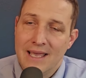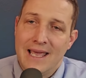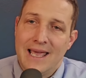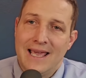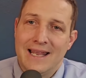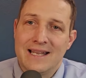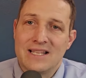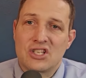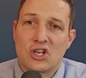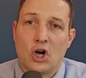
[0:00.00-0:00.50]

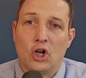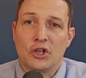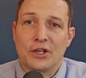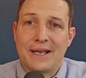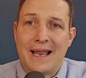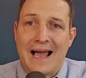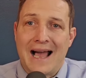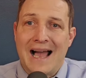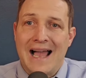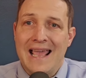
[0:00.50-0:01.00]
And it's called
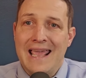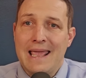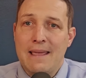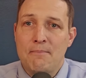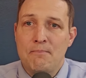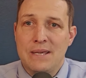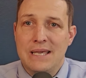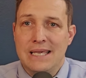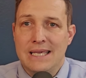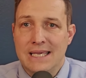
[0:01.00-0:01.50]
an
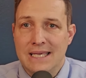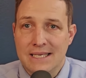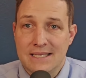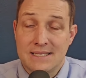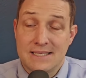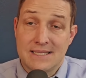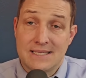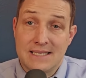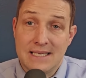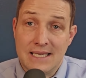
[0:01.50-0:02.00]

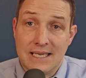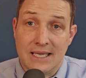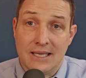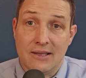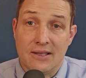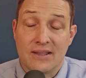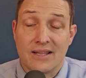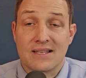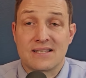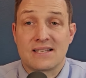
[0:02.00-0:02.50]

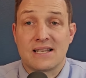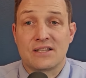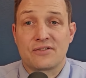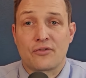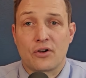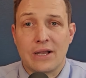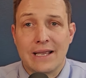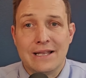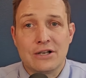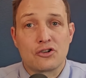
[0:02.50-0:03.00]
IPC. That stands
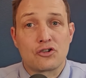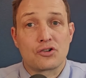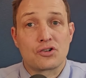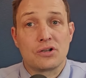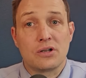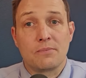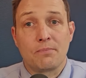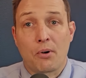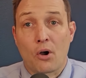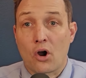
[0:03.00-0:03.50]
for
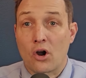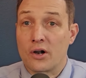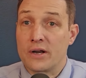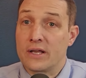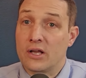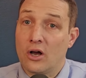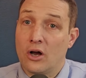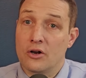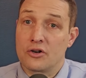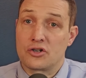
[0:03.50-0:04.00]
Interested
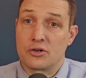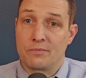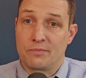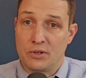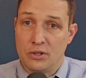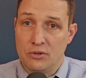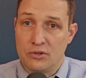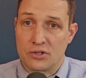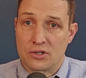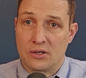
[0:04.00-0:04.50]
Party
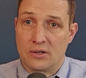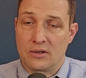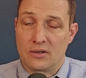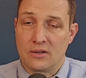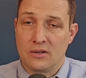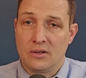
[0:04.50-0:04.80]
Contribution.